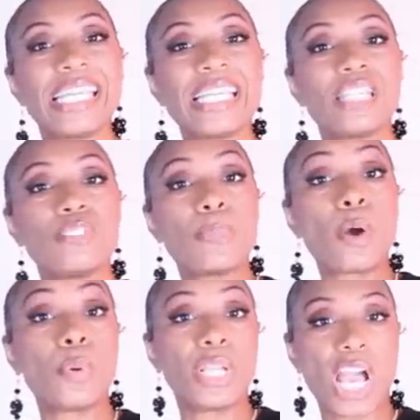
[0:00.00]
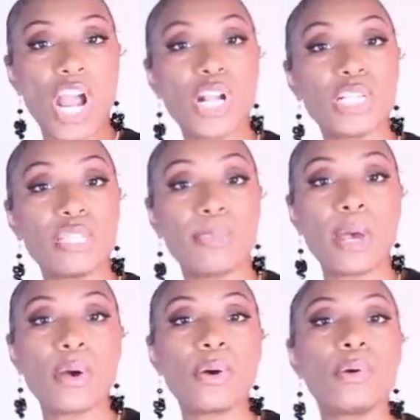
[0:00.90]
Inspo and
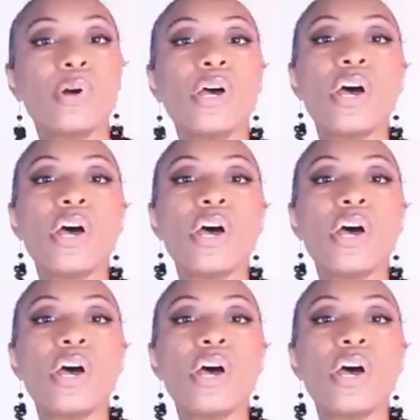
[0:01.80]
Arspo,